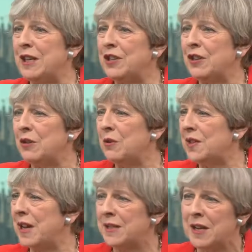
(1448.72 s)
leader who
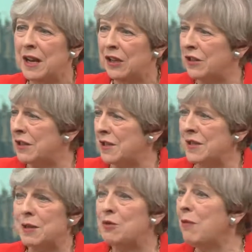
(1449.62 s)
says that he
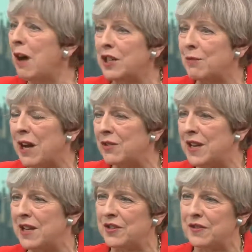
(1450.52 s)
doesn't seem to mind about
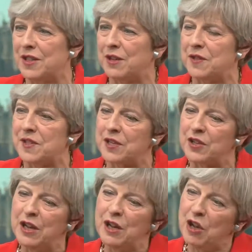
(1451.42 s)
debt and the deficit.
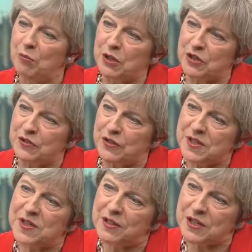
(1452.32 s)
But
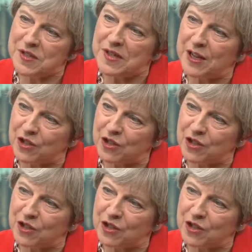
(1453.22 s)
this election...